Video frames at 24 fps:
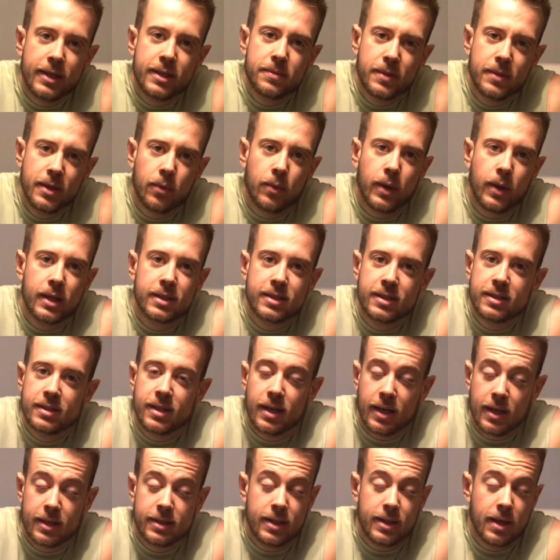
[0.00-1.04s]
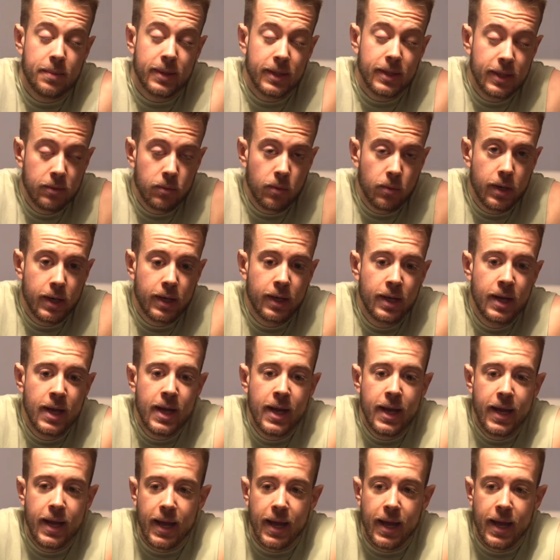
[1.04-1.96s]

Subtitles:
It's been a while since the last time I did one,